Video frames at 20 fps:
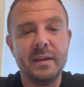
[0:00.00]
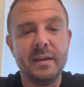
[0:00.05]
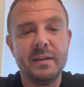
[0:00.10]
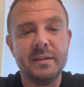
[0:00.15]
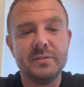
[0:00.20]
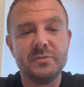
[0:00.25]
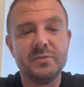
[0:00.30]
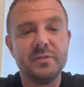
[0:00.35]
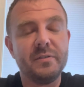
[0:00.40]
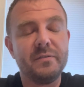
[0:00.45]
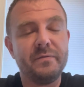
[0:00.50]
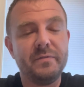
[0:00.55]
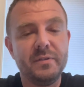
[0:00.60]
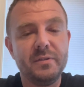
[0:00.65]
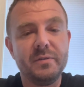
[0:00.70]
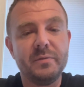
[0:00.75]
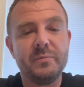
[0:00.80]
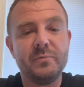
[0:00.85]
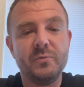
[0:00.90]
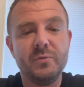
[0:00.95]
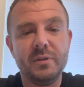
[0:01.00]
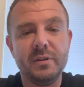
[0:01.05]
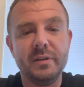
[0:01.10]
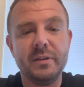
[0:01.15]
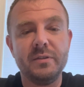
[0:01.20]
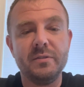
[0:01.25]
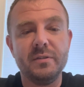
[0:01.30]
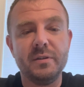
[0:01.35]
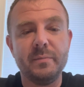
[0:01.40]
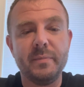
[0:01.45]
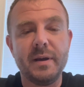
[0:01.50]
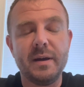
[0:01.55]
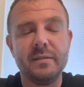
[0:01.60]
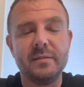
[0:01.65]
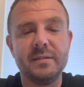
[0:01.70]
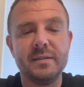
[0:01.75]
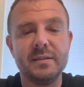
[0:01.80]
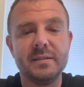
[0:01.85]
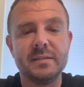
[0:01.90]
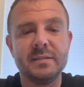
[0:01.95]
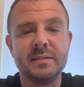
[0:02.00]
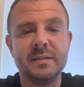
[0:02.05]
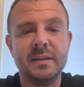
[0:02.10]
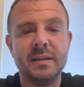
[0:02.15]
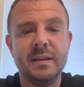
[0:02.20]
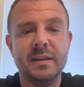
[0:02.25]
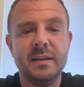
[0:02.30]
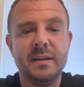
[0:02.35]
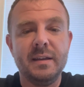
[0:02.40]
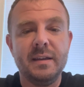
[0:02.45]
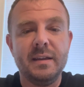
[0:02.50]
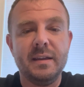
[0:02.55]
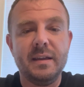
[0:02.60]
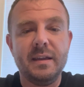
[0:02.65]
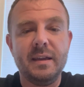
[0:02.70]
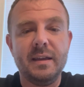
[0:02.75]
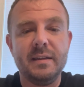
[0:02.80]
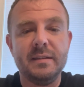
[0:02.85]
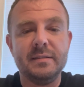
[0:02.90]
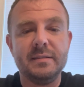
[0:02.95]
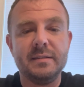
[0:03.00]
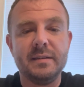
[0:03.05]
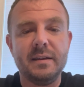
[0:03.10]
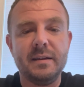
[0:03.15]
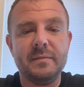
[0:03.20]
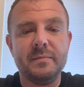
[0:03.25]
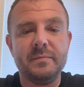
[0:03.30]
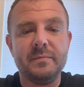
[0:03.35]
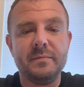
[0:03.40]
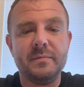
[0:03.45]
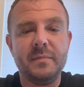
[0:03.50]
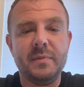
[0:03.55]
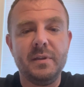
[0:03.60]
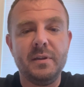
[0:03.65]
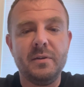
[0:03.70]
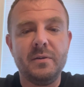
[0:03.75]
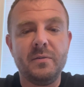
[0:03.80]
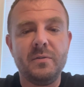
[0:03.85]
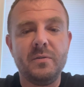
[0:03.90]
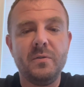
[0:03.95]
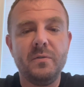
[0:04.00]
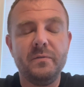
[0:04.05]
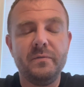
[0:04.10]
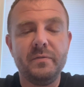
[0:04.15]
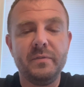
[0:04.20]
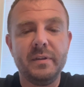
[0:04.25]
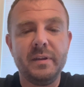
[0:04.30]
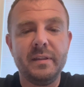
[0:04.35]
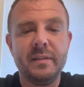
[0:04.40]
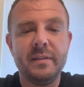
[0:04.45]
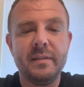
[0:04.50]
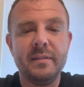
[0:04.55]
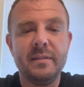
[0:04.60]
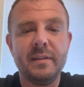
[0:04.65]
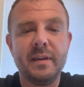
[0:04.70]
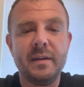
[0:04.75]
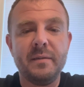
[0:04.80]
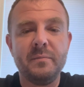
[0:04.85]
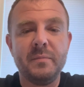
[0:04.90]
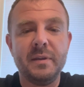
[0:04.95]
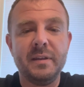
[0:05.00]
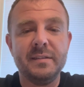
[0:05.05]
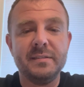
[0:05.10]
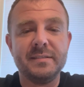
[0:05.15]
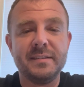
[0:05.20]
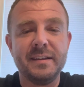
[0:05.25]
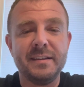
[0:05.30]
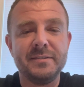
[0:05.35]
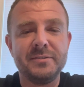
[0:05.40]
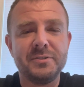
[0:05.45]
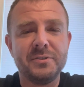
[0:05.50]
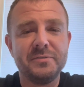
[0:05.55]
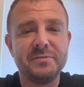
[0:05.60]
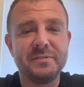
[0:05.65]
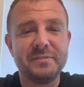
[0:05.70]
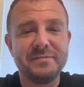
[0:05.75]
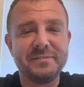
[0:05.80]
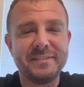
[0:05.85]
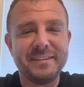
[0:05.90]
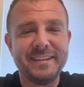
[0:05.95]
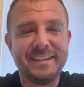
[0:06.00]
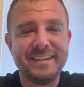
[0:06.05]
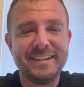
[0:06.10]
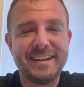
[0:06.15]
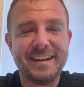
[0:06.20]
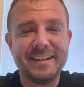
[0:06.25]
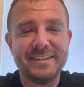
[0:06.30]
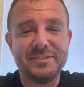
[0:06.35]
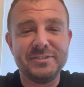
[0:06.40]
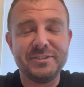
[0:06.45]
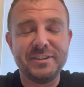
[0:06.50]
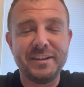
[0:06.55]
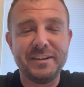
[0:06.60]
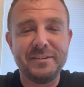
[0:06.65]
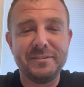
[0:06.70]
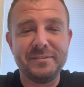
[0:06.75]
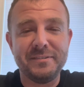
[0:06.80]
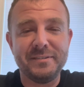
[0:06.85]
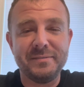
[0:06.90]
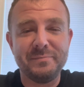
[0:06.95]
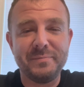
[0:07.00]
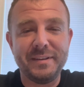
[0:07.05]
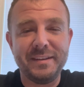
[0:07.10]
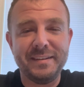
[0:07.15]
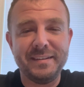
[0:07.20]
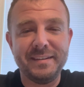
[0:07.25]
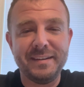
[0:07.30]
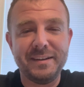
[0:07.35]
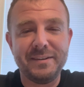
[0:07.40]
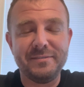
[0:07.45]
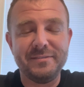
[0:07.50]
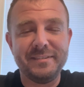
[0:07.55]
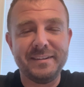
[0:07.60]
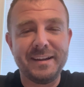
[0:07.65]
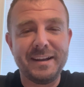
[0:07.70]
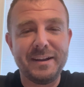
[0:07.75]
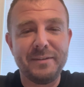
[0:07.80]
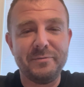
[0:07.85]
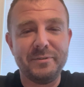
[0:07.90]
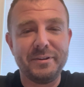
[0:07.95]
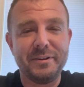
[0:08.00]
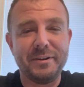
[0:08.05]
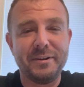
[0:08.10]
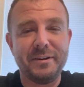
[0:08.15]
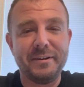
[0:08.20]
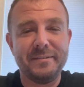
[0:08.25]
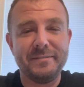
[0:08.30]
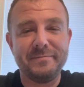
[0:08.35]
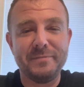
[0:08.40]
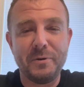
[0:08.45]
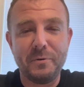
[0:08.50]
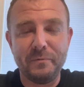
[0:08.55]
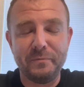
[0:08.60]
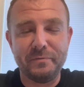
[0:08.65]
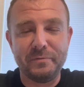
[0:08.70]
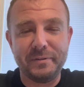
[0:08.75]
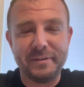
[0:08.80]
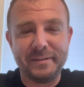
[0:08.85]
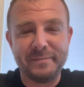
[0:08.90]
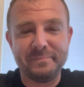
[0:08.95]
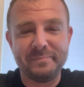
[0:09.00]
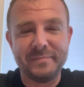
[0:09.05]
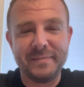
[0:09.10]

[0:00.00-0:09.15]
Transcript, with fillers: So they're feeling really good about this. And, um, you know, hopefully that means that Joseph's going to get out of jail and be held in high regard, hopefully.